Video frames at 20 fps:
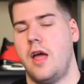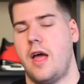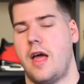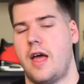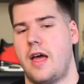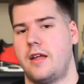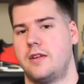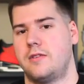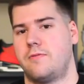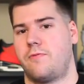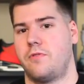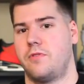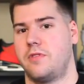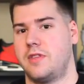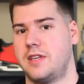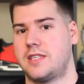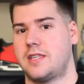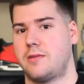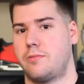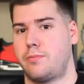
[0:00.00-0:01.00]
And for
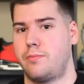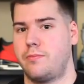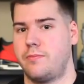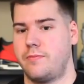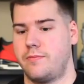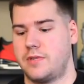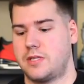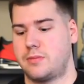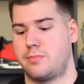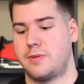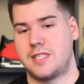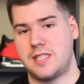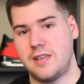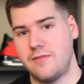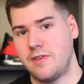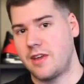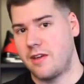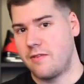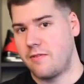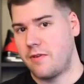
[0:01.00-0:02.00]
this
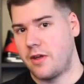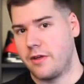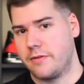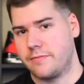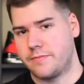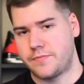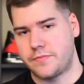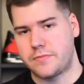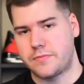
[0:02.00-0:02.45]
specific event,